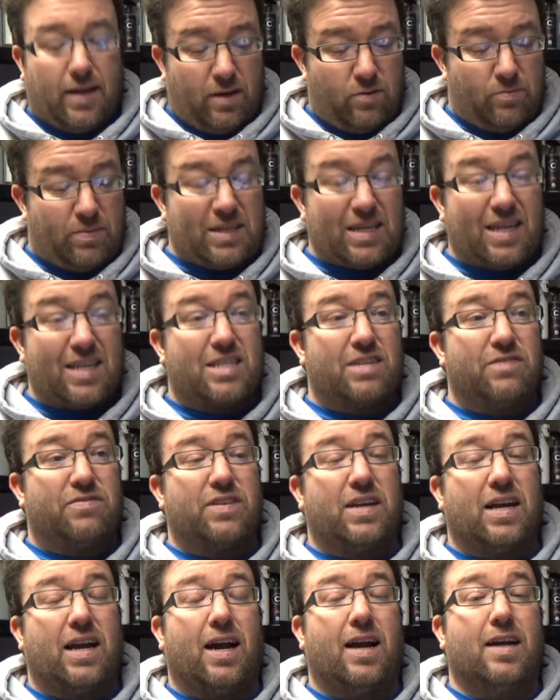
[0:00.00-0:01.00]
It would be nice if
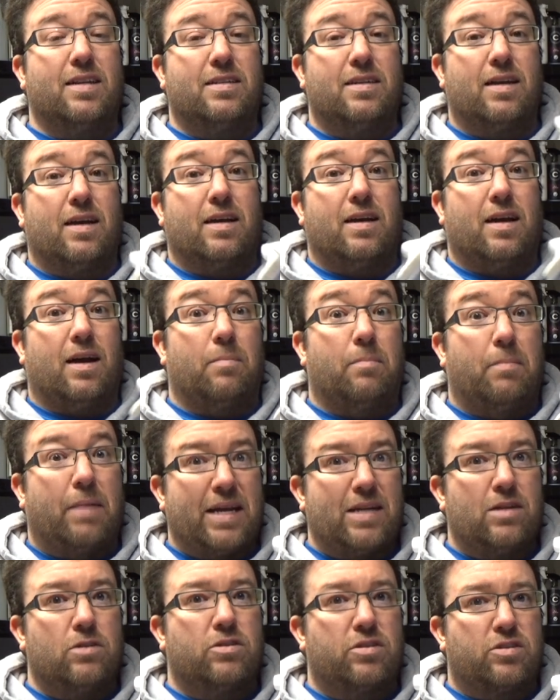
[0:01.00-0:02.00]
they had a
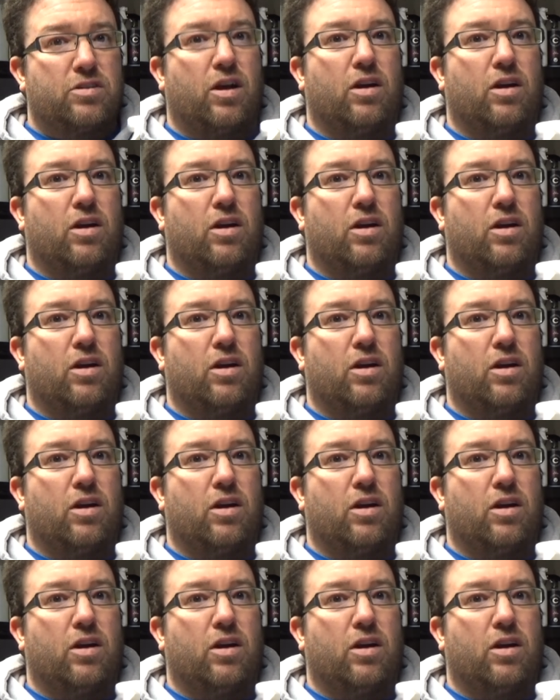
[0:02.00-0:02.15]
mild